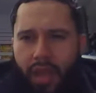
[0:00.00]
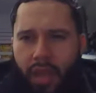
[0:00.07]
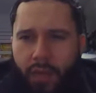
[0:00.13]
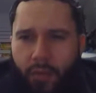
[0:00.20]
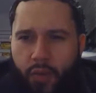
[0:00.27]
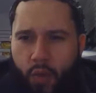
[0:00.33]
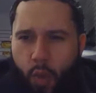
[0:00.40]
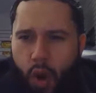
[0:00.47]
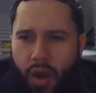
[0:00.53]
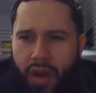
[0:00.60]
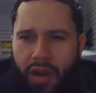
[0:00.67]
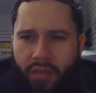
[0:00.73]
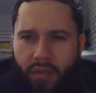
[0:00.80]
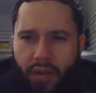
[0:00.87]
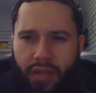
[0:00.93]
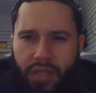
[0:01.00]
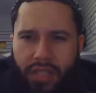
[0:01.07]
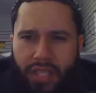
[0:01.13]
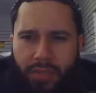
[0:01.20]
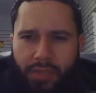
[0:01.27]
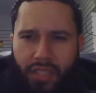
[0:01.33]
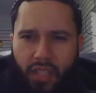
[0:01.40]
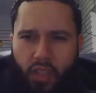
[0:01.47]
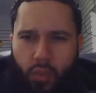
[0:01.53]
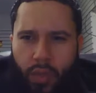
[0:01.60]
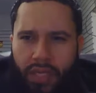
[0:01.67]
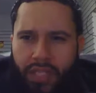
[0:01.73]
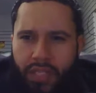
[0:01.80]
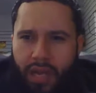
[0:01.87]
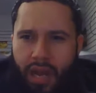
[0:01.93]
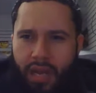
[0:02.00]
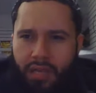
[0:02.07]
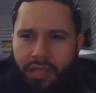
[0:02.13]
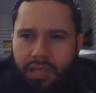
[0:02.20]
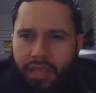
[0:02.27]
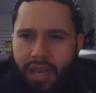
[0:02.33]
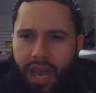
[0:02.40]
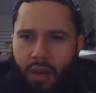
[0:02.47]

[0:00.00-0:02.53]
If you are ever in a deep situation, honestly,